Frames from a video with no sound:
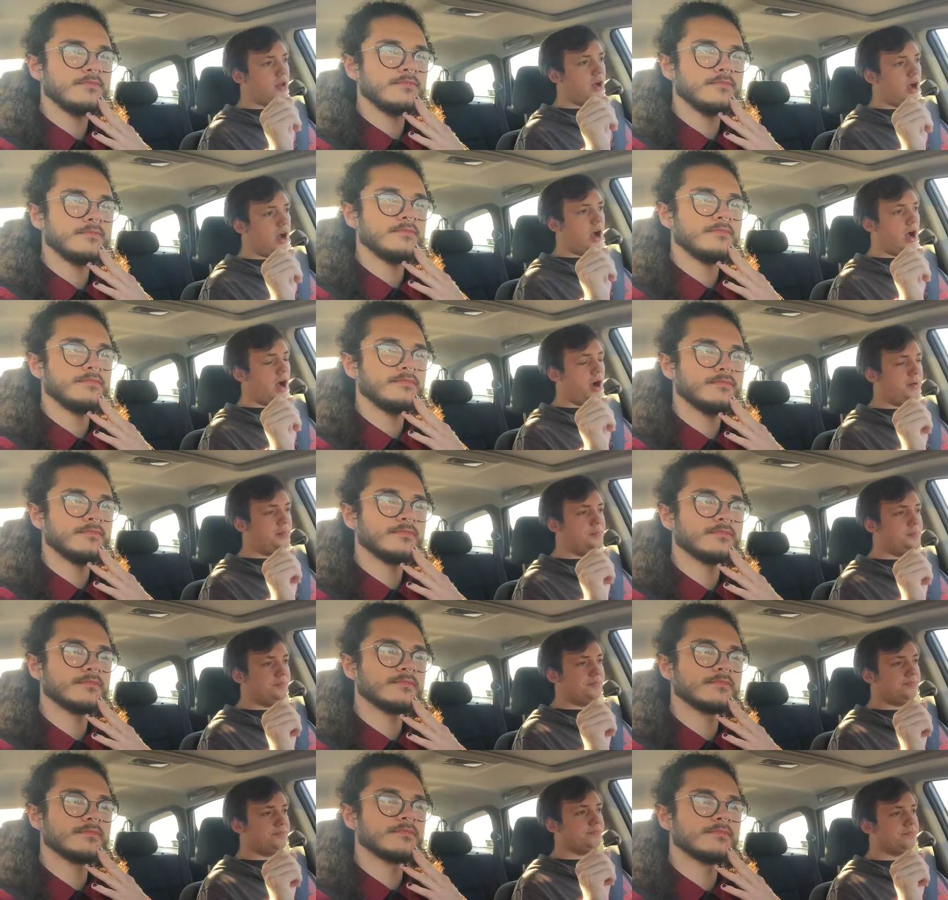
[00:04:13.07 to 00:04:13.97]

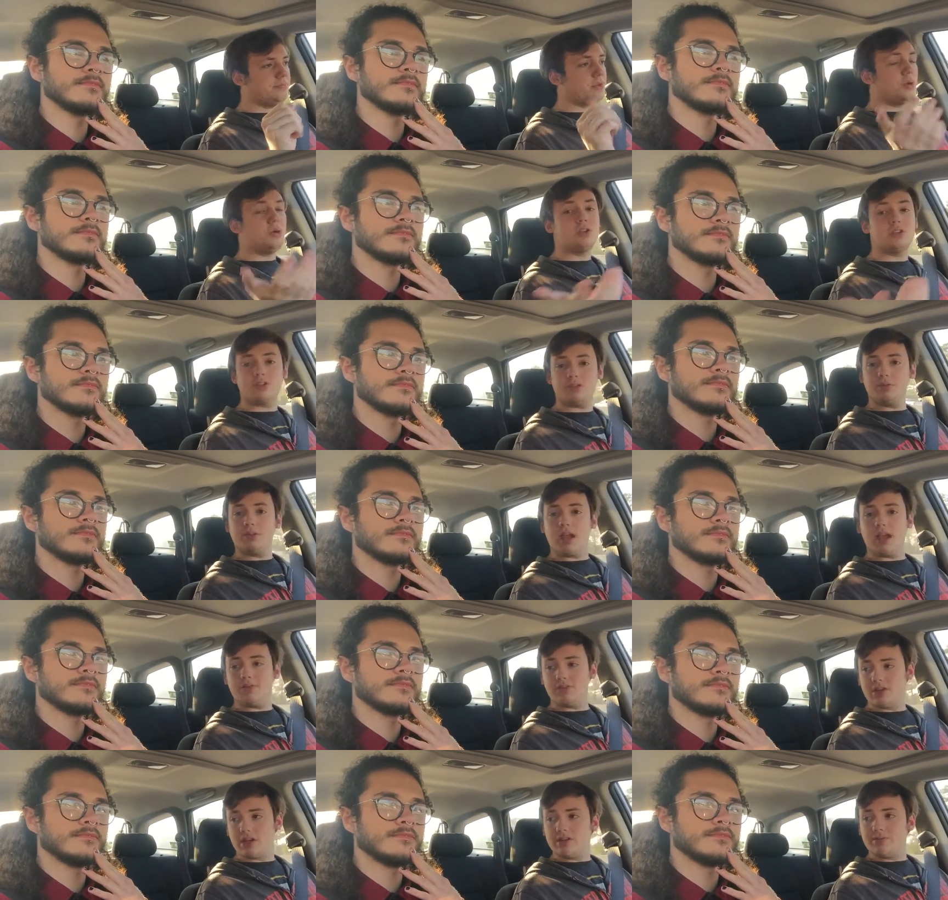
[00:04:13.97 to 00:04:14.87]
Speaker 1: Um, which is something I haven't
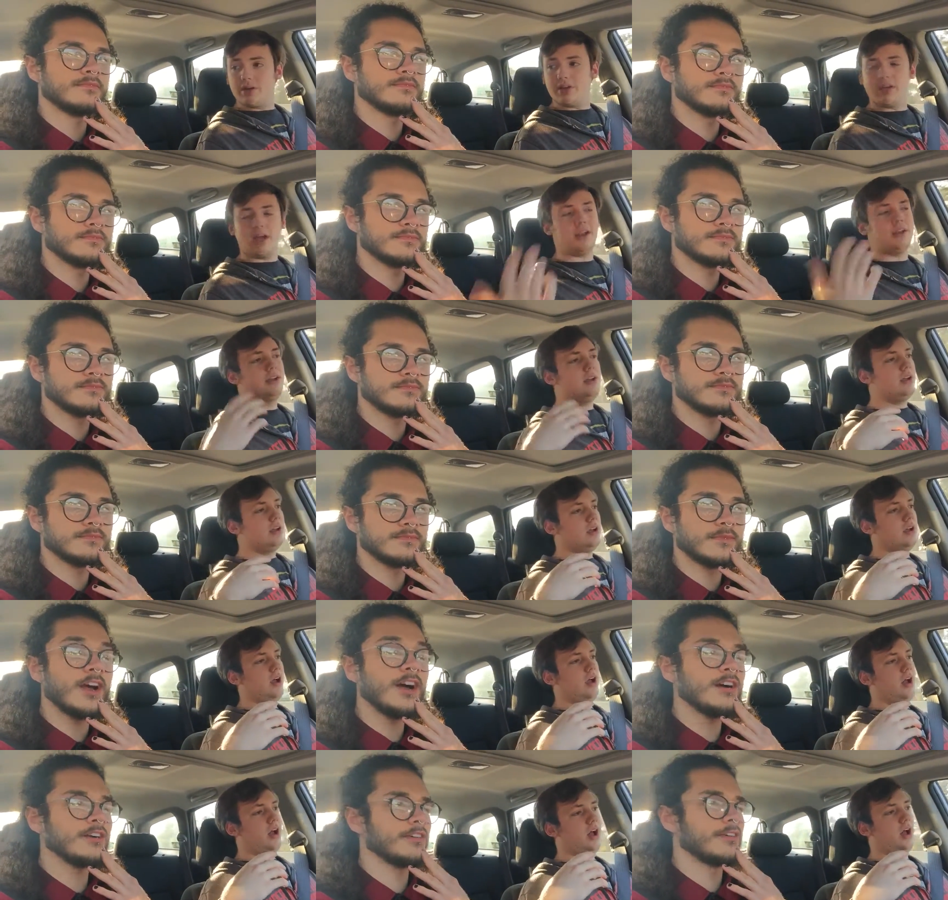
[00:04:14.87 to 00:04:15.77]
talked about yet.
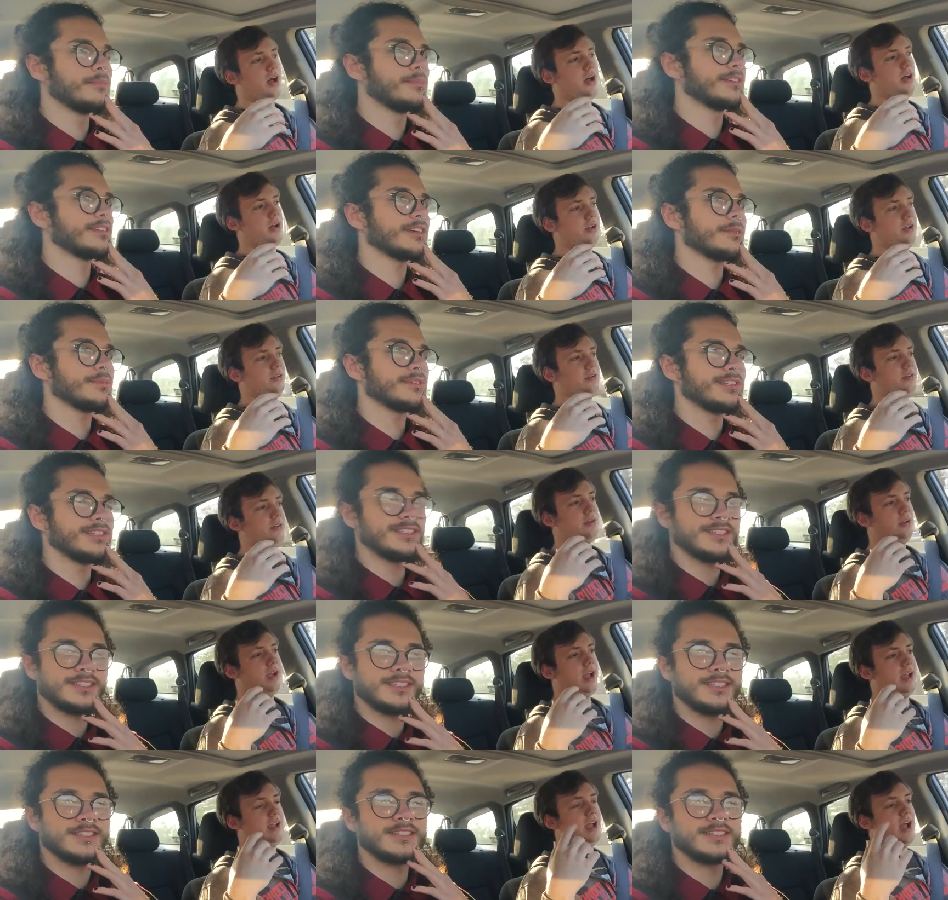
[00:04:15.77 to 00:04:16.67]
Oh, they uh, played um, Hot
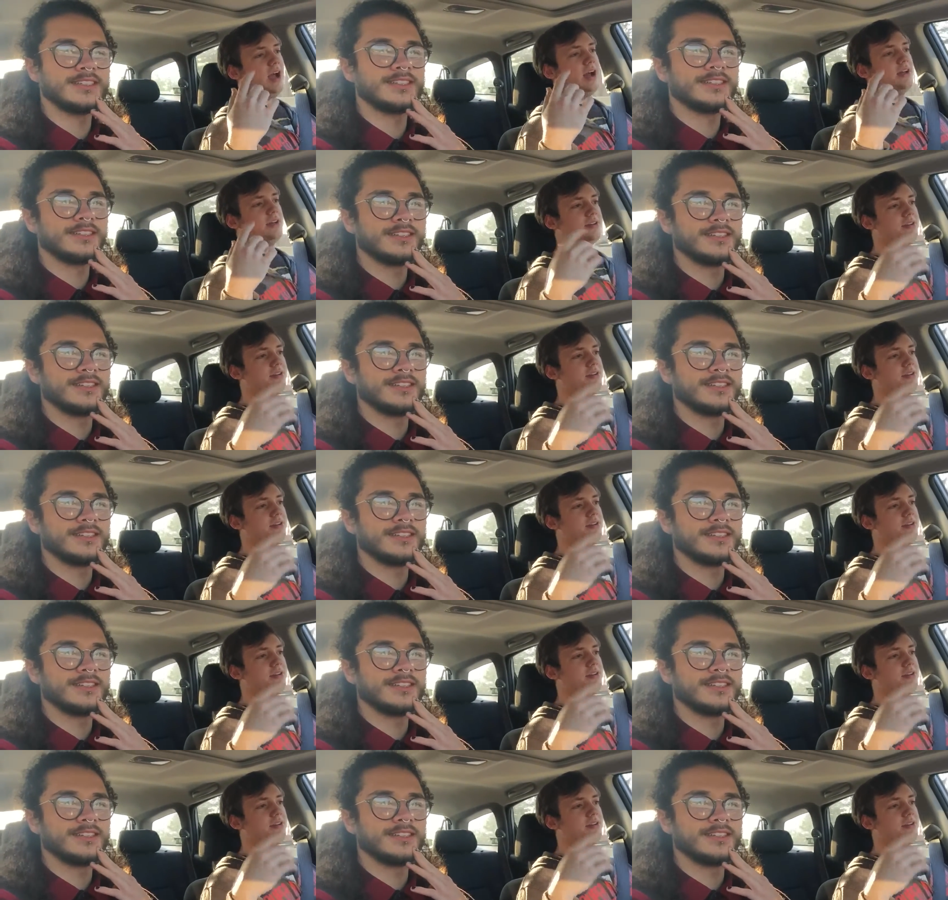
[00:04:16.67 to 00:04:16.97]
D&D. Yeah,